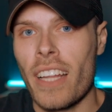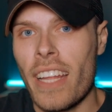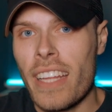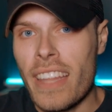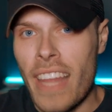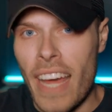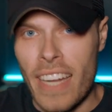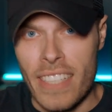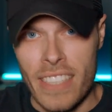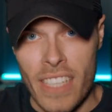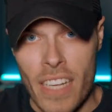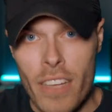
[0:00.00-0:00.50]
of like
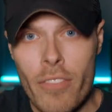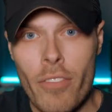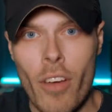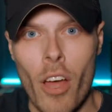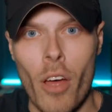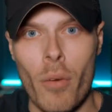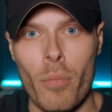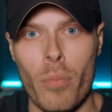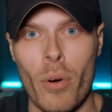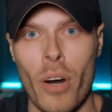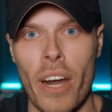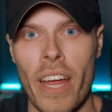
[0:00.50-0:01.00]
that
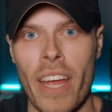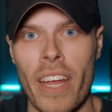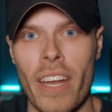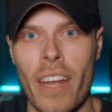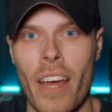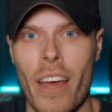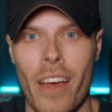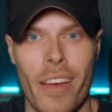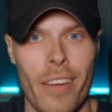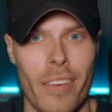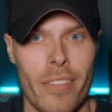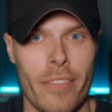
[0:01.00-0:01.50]
default brain
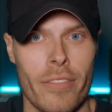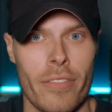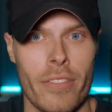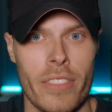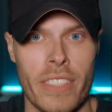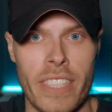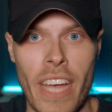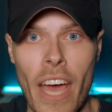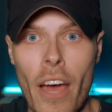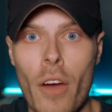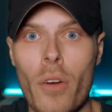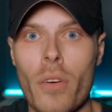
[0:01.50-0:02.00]
of
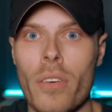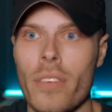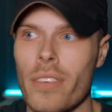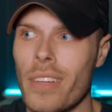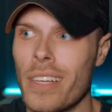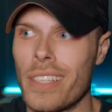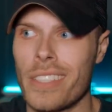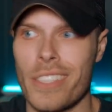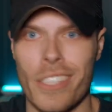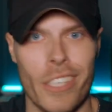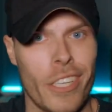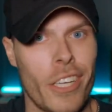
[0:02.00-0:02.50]
doubt,
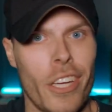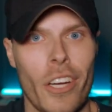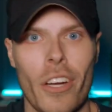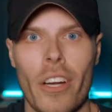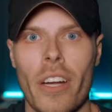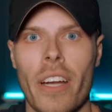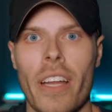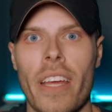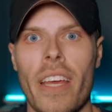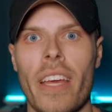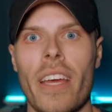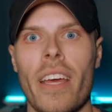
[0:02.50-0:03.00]

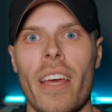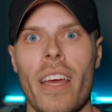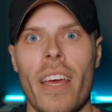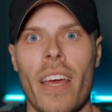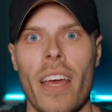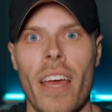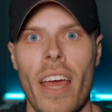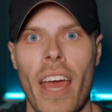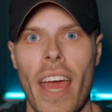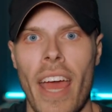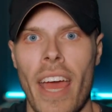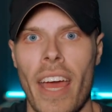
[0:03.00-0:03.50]
insecurity,
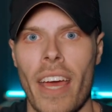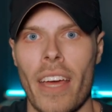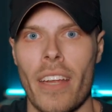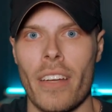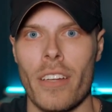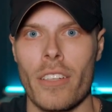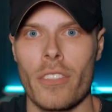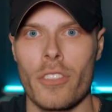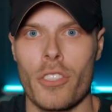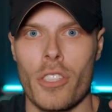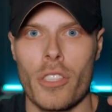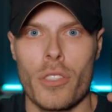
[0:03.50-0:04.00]

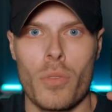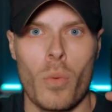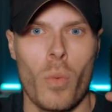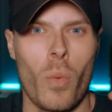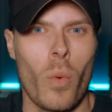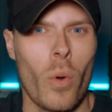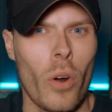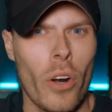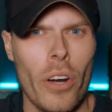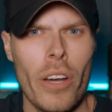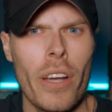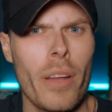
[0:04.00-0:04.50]
and just
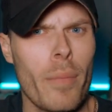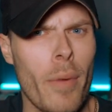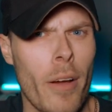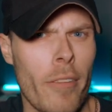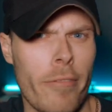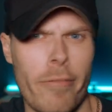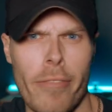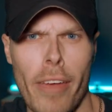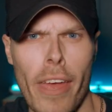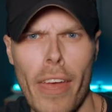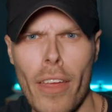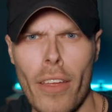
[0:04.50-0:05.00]
worried
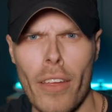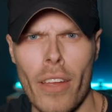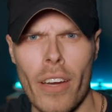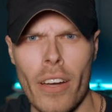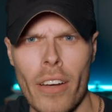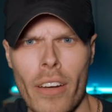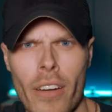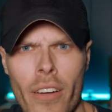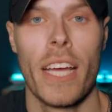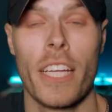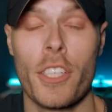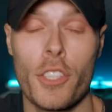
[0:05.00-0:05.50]
about failure.
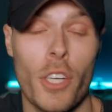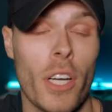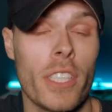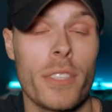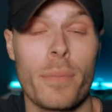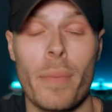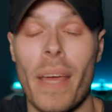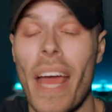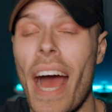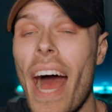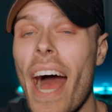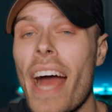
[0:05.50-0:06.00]
And
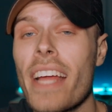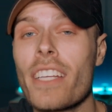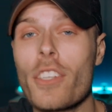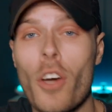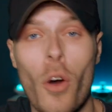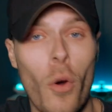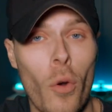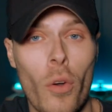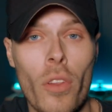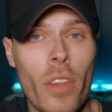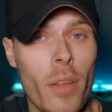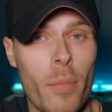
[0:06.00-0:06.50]
trust me, I
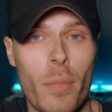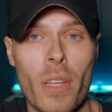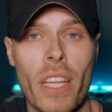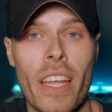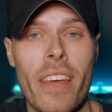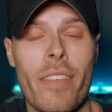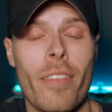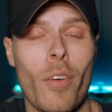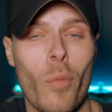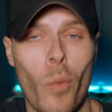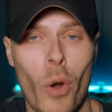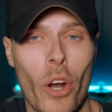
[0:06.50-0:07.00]
totally
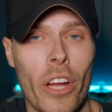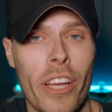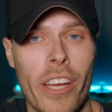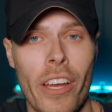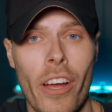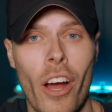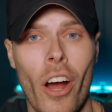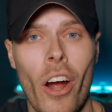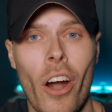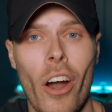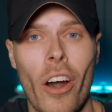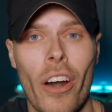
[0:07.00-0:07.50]
believe in
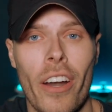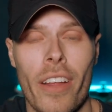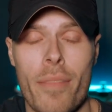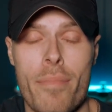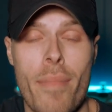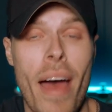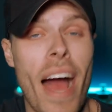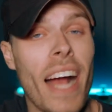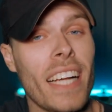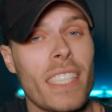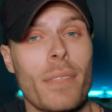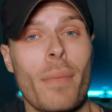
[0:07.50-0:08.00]
working hard and
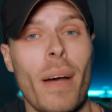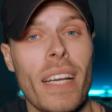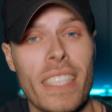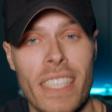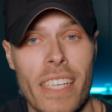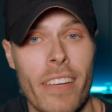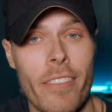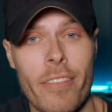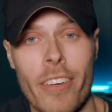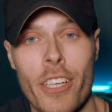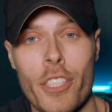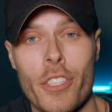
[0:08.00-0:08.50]

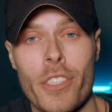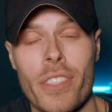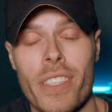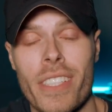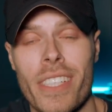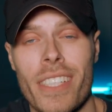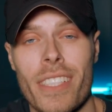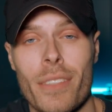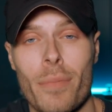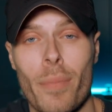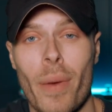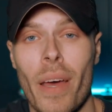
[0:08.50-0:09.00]
maximizing
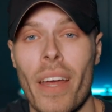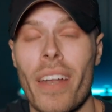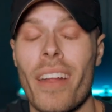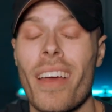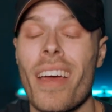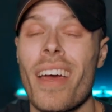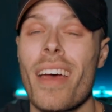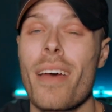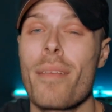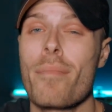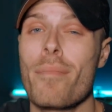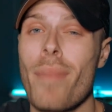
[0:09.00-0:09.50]
efficiencies, but
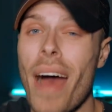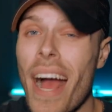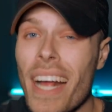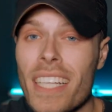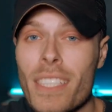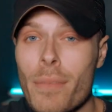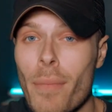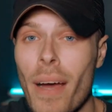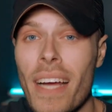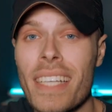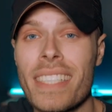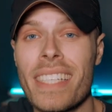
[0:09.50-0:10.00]

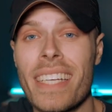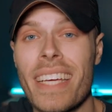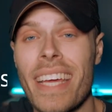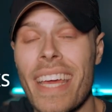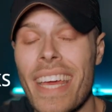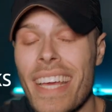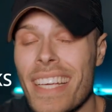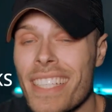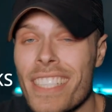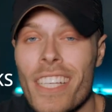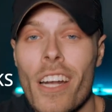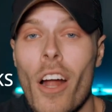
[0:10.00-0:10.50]
maximizing
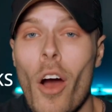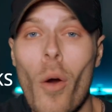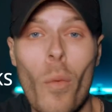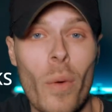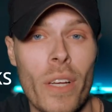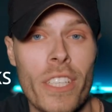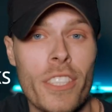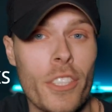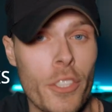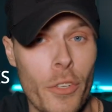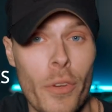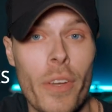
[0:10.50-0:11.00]
isn't
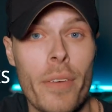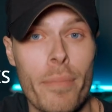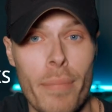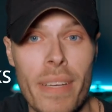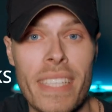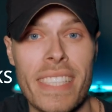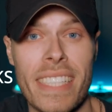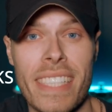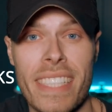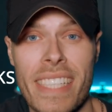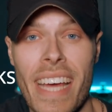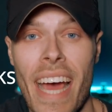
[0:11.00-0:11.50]
always doing
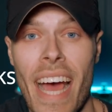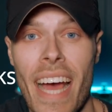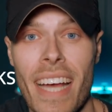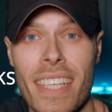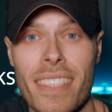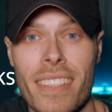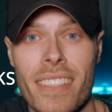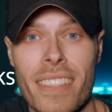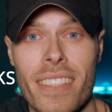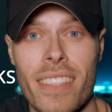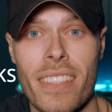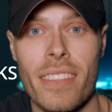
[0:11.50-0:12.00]
busy
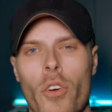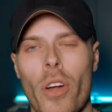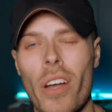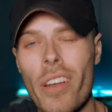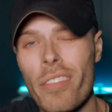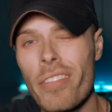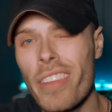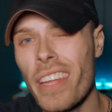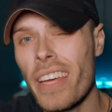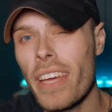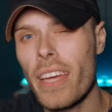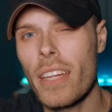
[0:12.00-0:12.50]
tasks.
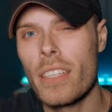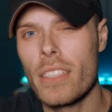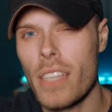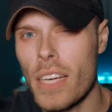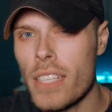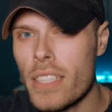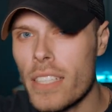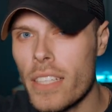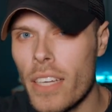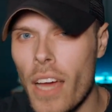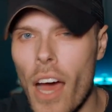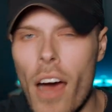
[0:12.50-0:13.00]
Creative thinking
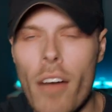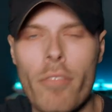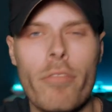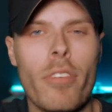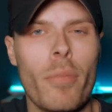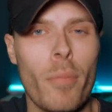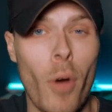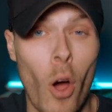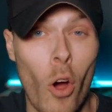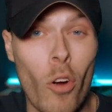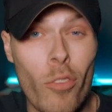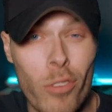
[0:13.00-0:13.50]
doesn't come
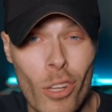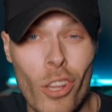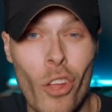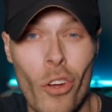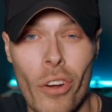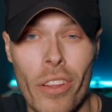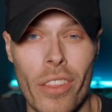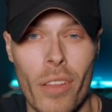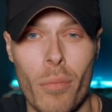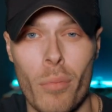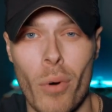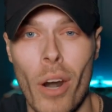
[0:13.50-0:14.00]
from
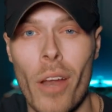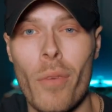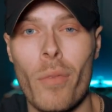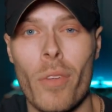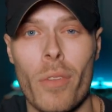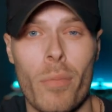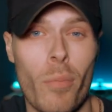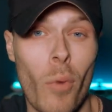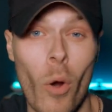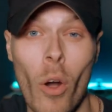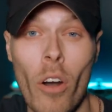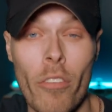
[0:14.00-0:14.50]
overloading the brain
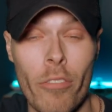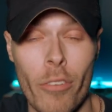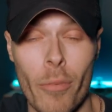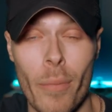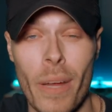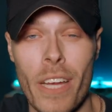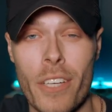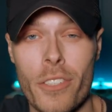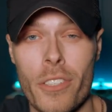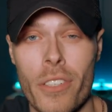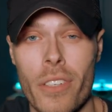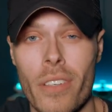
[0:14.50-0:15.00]
with more
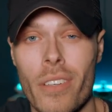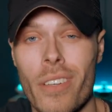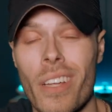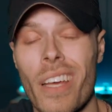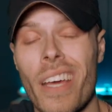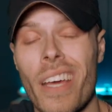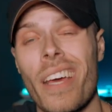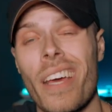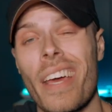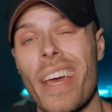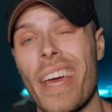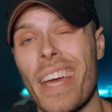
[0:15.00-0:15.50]
information.
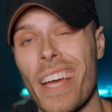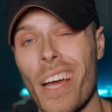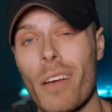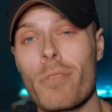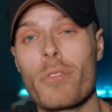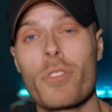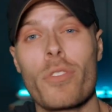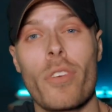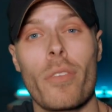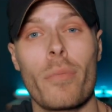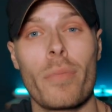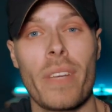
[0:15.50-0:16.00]
It
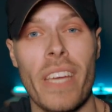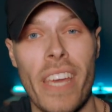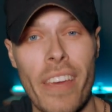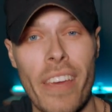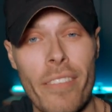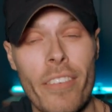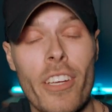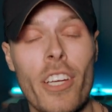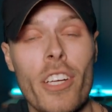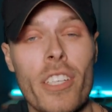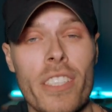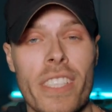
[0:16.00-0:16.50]
comes from
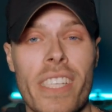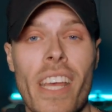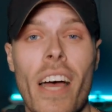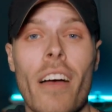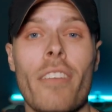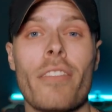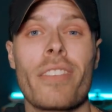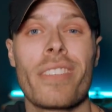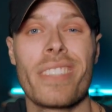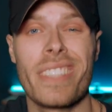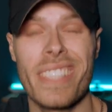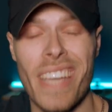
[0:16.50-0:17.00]
giving
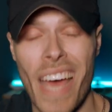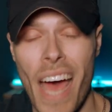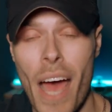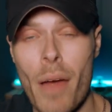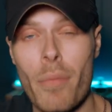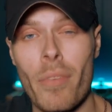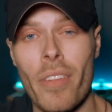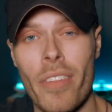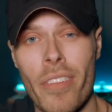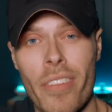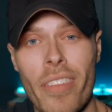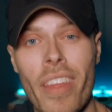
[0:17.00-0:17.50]
yourself time
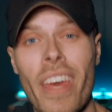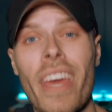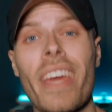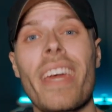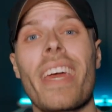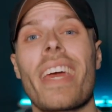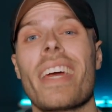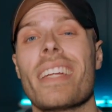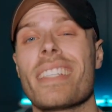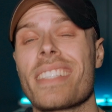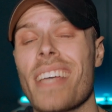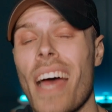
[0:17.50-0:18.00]
to
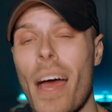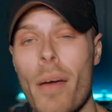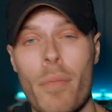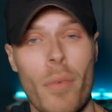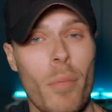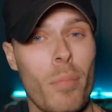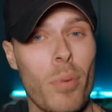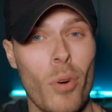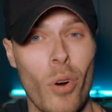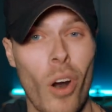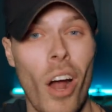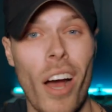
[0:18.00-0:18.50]
think and time to
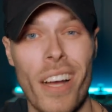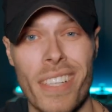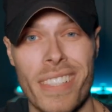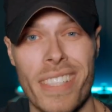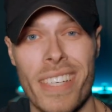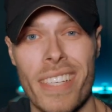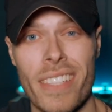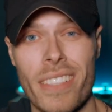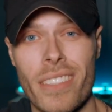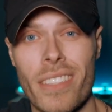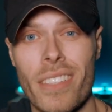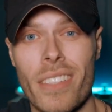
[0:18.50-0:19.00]

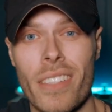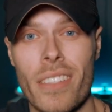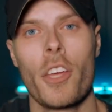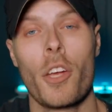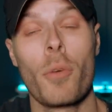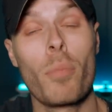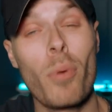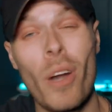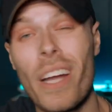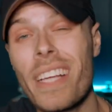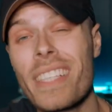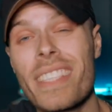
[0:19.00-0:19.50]
process. Your
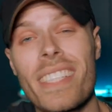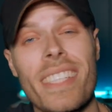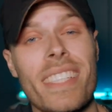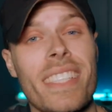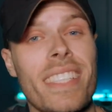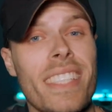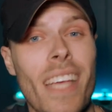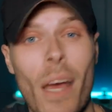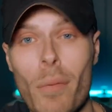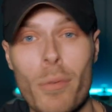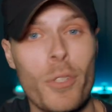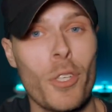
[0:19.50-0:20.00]
brain's
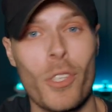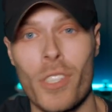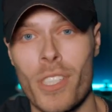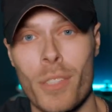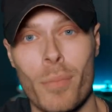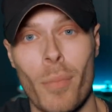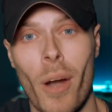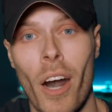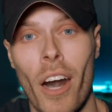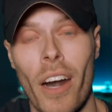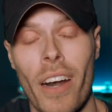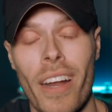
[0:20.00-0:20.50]
exceptionally
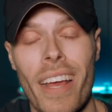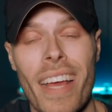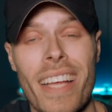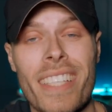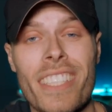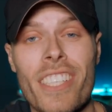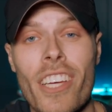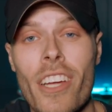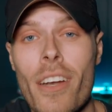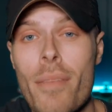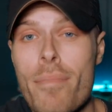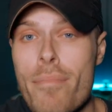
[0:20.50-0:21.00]
smart. It's
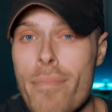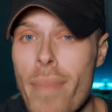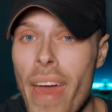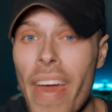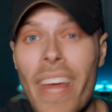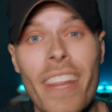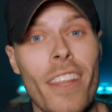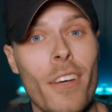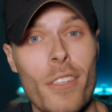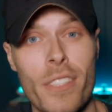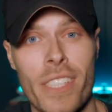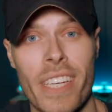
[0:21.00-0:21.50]
gonna
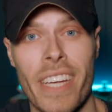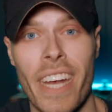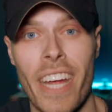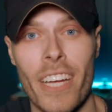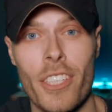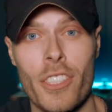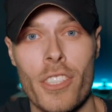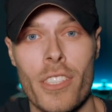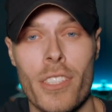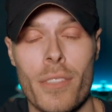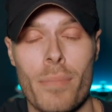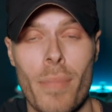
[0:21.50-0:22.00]
make those
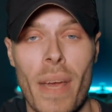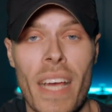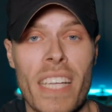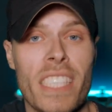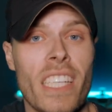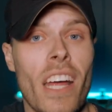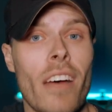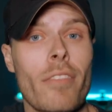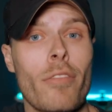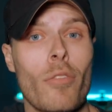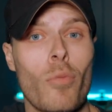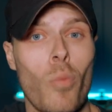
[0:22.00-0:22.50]
connections based
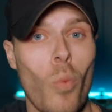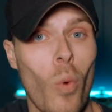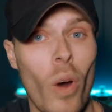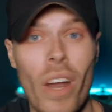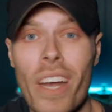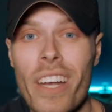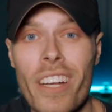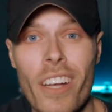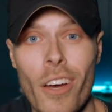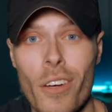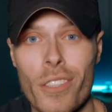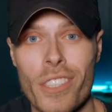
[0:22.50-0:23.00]
off of what
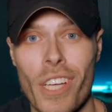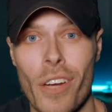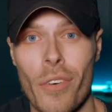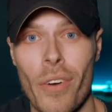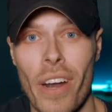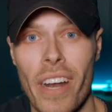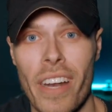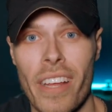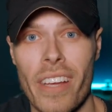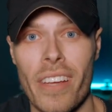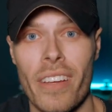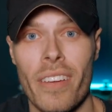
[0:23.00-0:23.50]
it knows
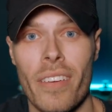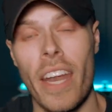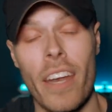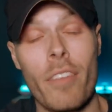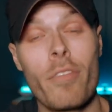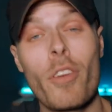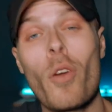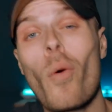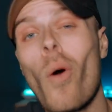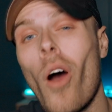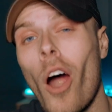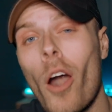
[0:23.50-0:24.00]
already. And
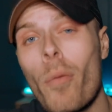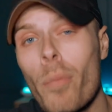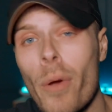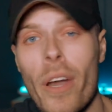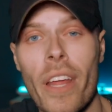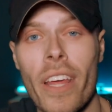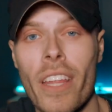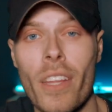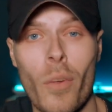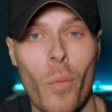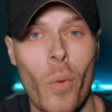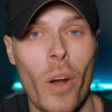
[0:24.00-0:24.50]
if you are
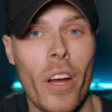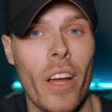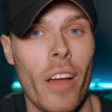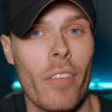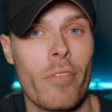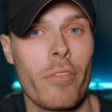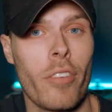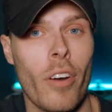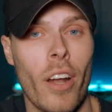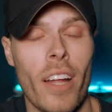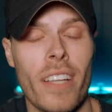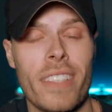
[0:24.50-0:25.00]
putting in the work up
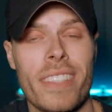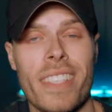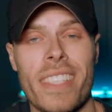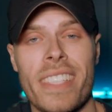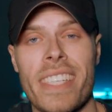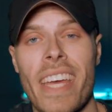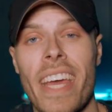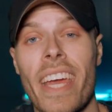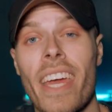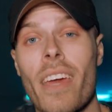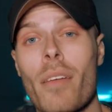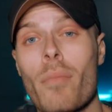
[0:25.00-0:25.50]
front to
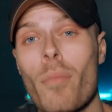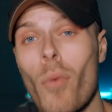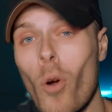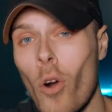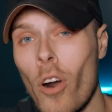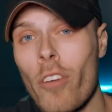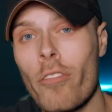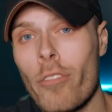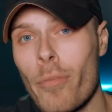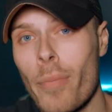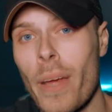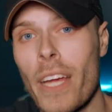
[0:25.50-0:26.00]
take in
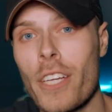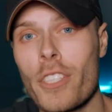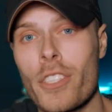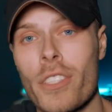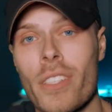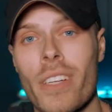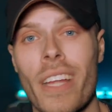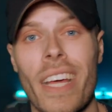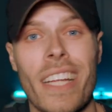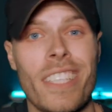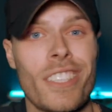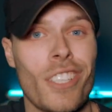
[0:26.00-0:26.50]
more
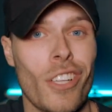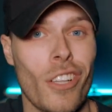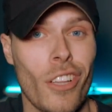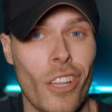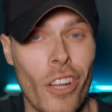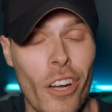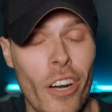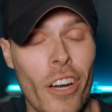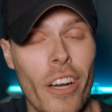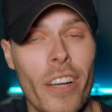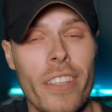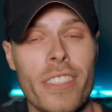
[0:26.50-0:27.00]
information and to
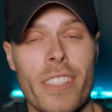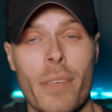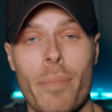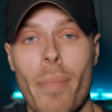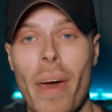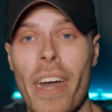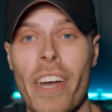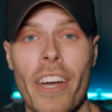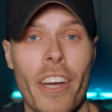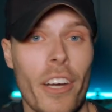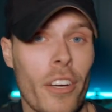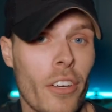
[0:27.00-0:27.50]
learn to
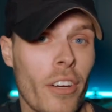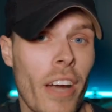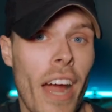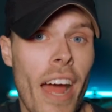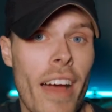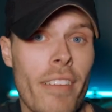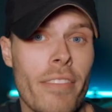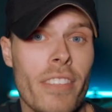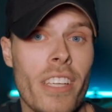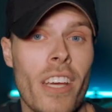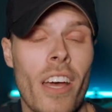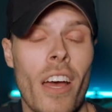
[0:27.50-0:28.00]
better your
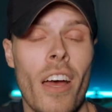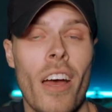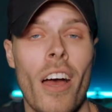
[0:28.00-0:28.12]
craft,